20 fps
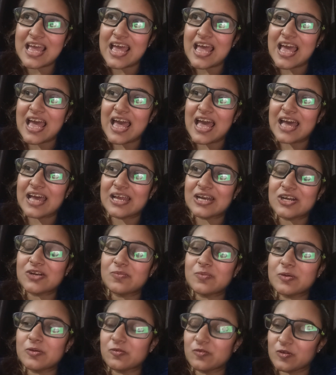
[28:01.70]
And
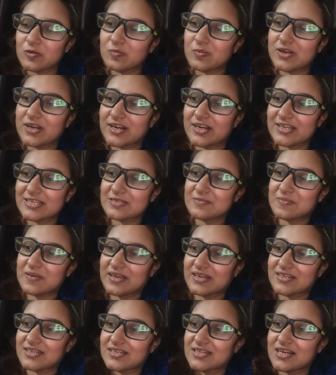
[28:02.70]
women are
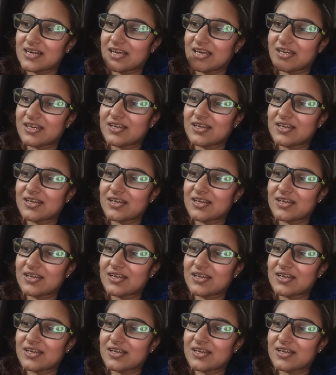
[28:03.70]
expected, like,